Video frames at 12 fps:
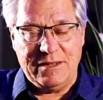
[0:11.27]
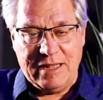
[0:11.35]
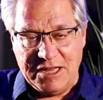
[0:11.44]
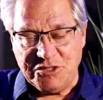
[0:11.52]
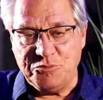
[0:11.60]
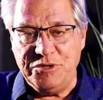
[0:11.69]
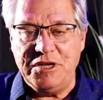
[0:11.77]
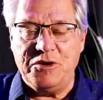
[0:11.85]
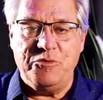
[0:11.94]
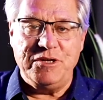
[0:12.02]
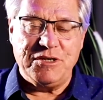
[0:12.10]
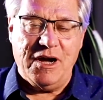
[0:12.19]
Last
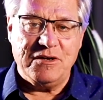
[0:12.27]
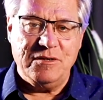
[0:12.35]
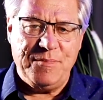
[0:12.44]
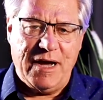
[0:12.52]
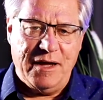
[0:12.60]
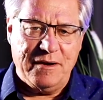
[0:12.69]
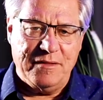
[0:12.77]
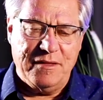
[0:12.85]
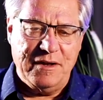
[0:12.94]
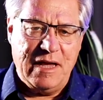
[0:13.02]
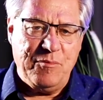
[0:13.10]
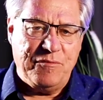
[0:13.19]
week, we talked about
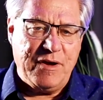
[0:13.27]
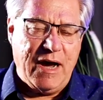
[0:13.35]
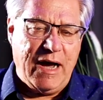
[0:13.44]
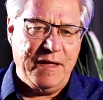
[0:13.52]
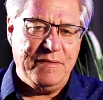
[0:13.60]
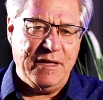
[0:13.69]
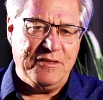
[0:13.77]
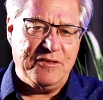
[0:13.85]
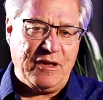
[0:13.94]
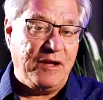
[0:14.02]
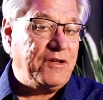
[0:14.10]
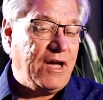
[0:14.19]
the name of God
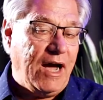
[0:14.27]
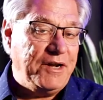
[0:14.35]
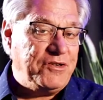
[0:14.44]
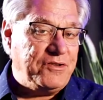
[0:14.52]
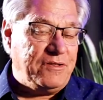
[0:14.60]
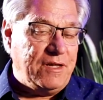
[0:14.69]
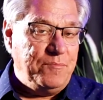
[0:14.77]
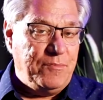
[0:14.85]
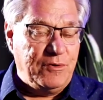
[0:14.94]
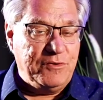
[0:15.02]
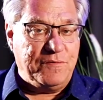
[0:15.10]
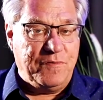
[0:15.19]
that's unconsciously
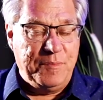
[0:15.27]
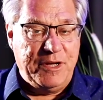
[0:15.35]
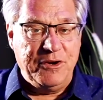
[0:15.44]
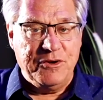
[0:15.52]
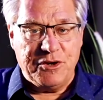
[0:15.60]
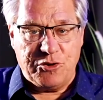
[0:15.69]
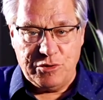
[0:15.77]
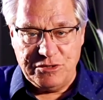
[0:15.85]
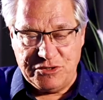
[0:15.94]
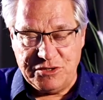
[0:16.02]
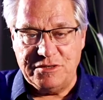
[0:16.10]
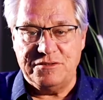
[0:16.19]
most familiar to
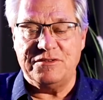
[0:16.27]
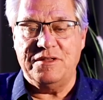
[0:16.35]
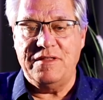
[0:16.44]
Christians,